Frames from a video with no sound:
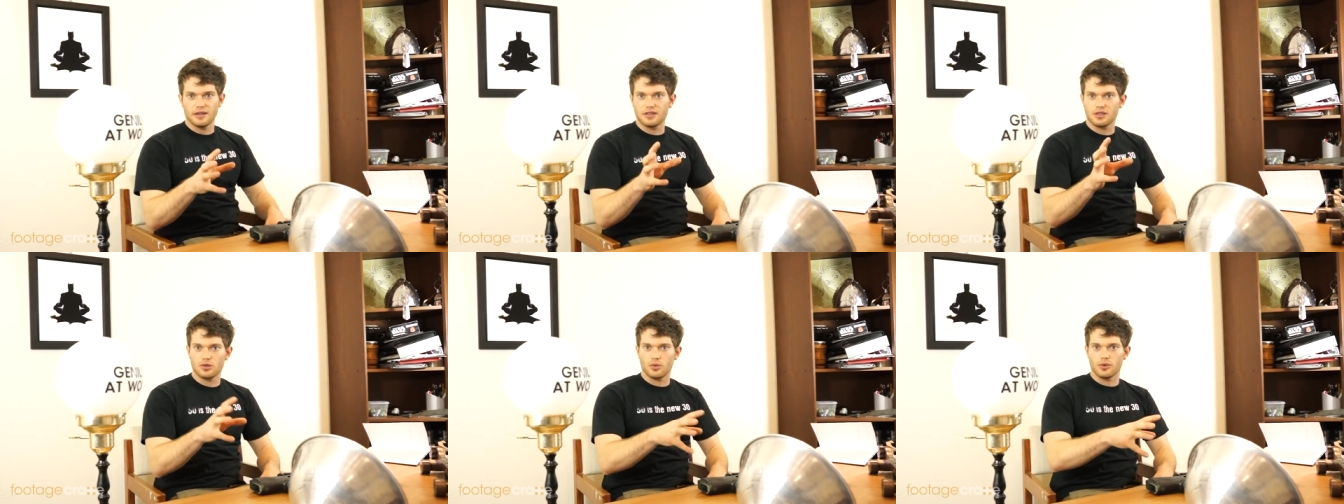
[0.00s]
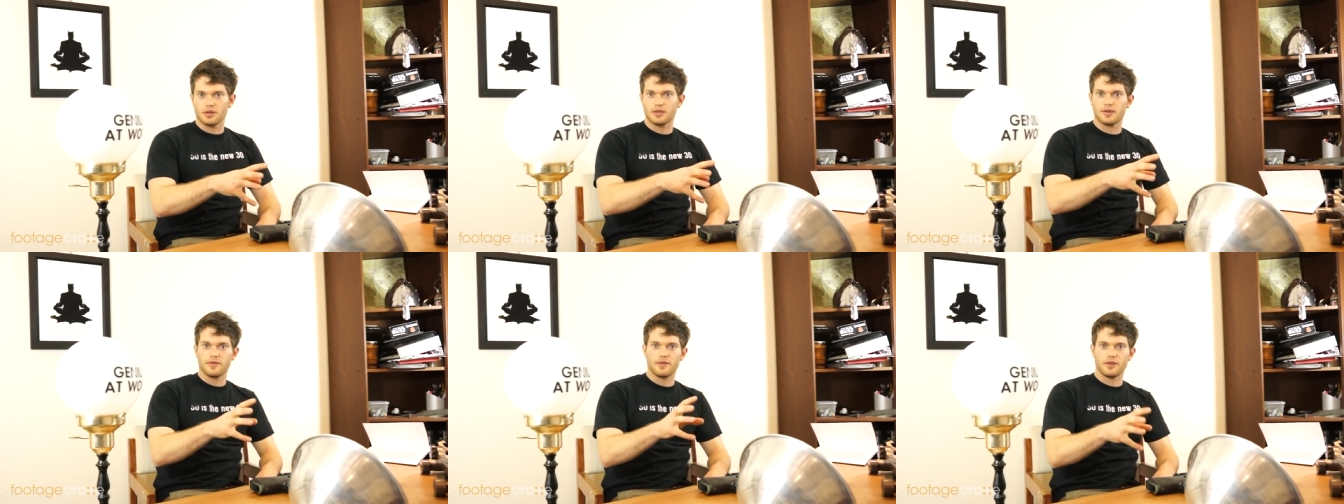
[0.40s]
a
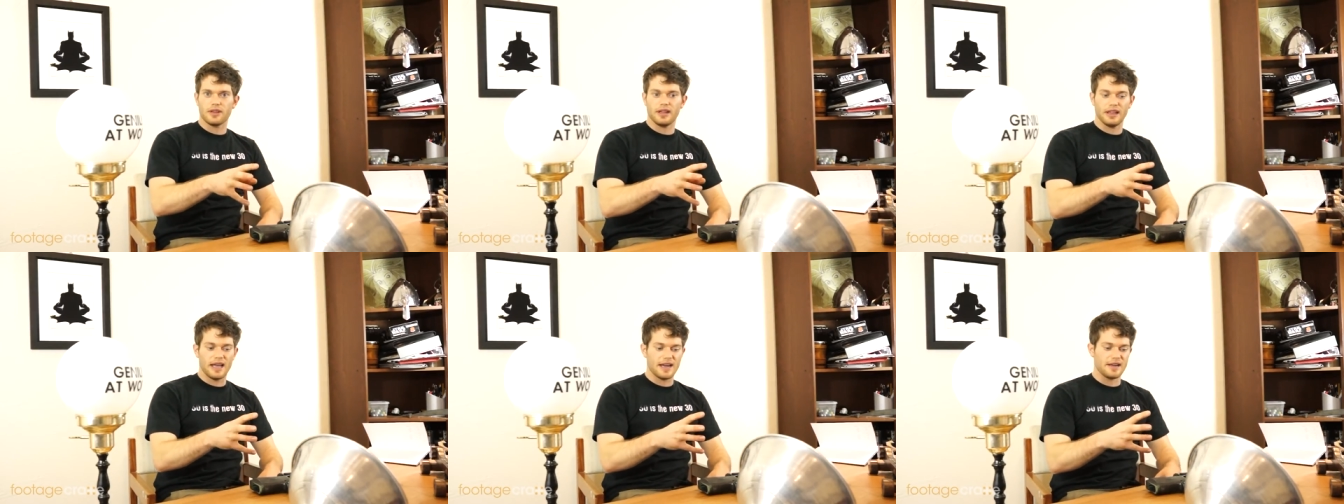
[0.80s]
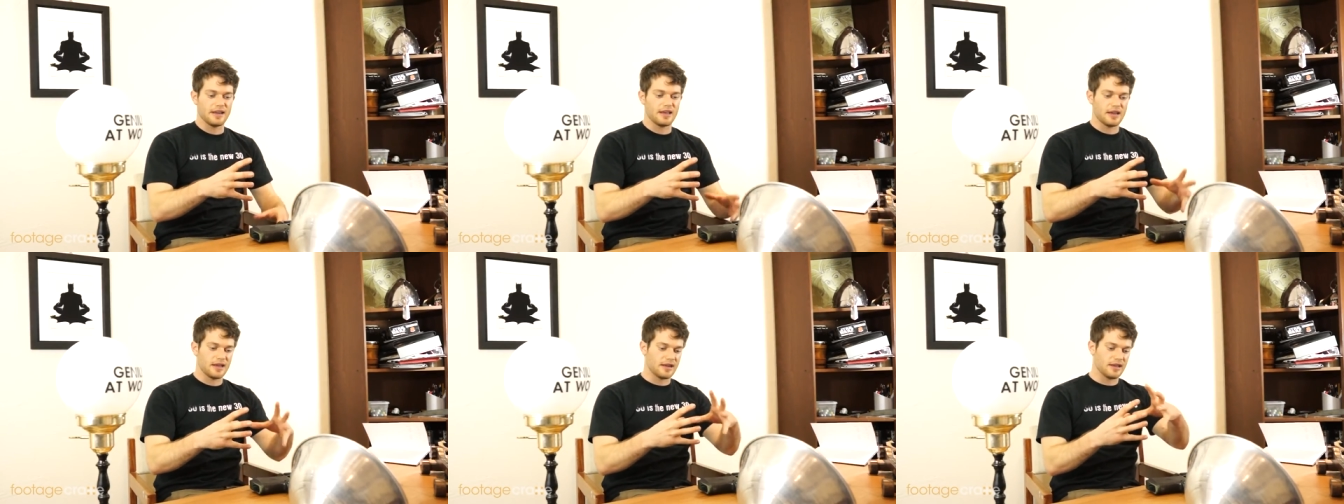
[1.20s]
source for the
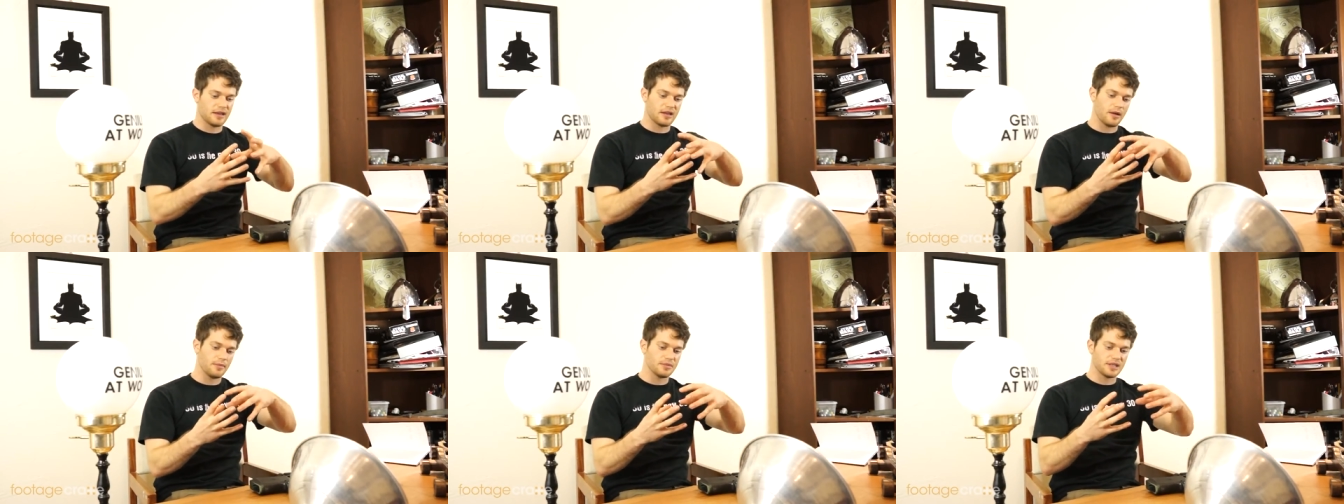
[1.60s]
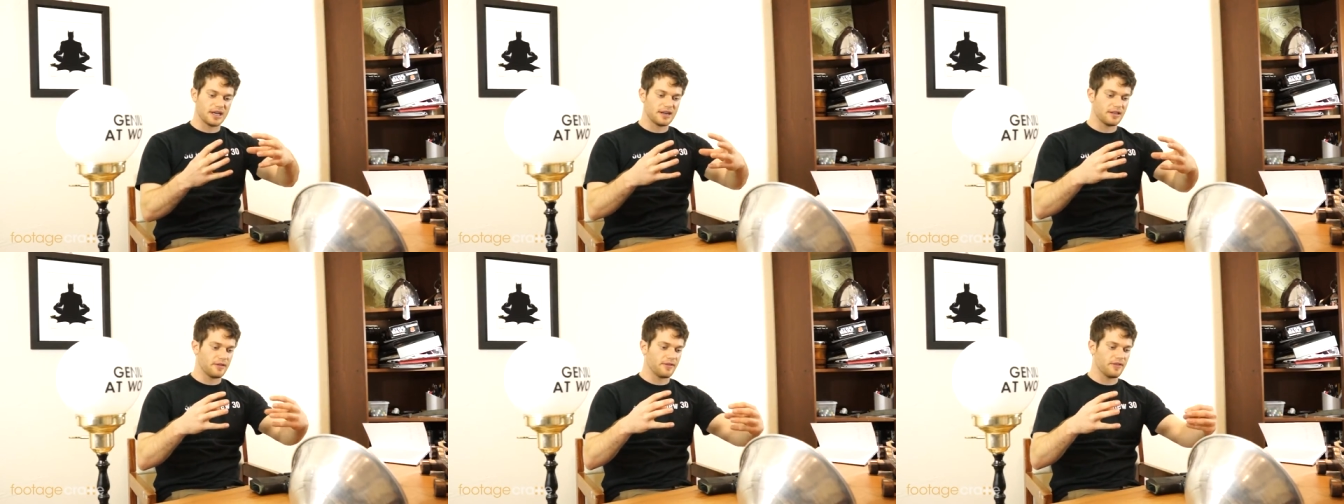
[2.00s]
lightning and it comes
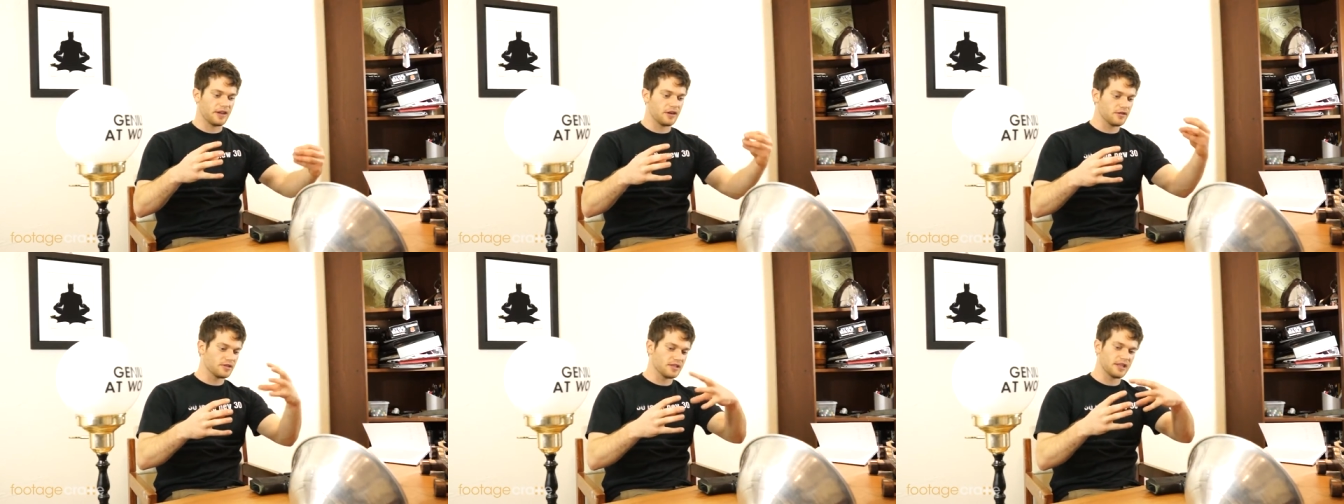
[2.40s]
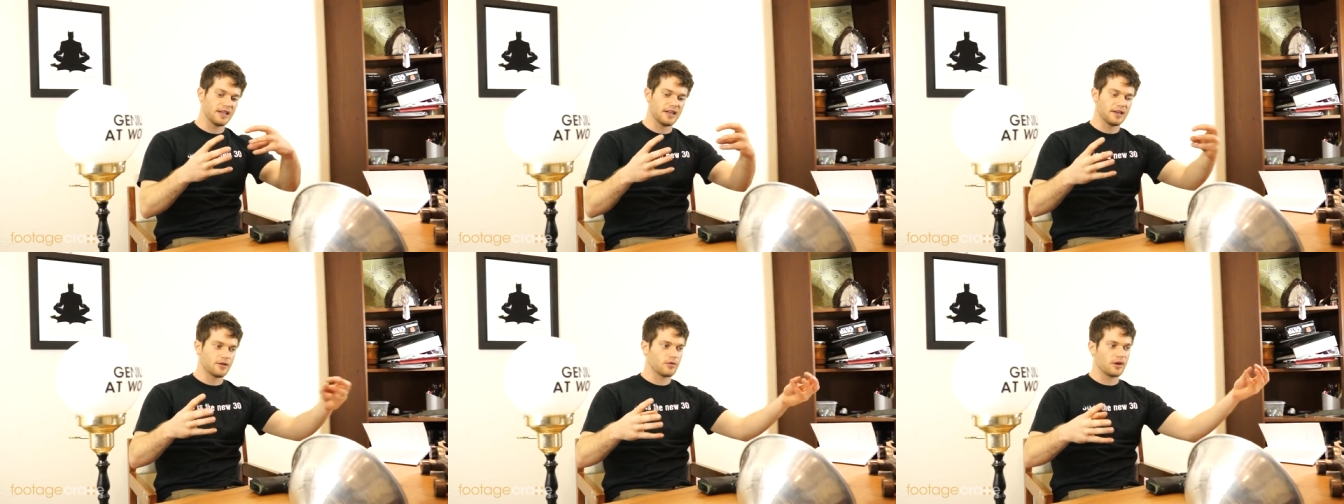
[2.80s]
out of the fingers and
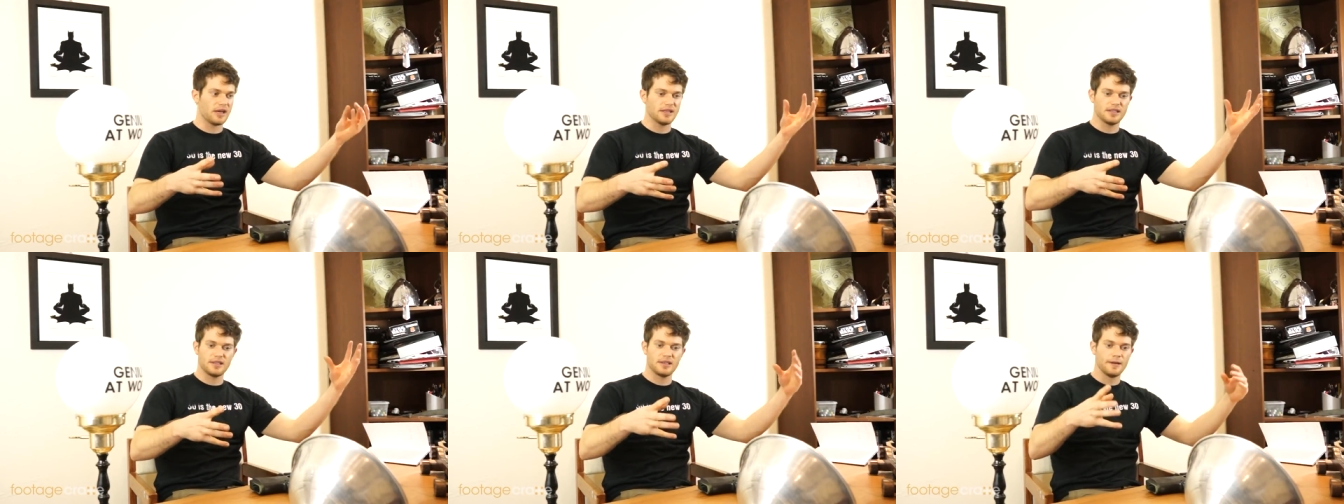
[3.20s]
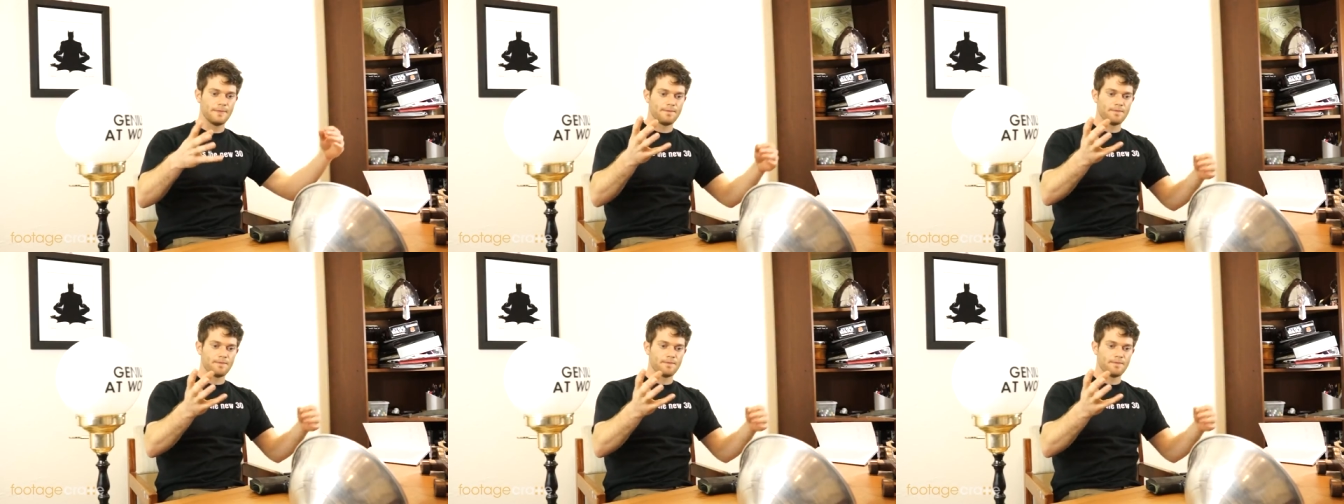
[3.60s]
then it creates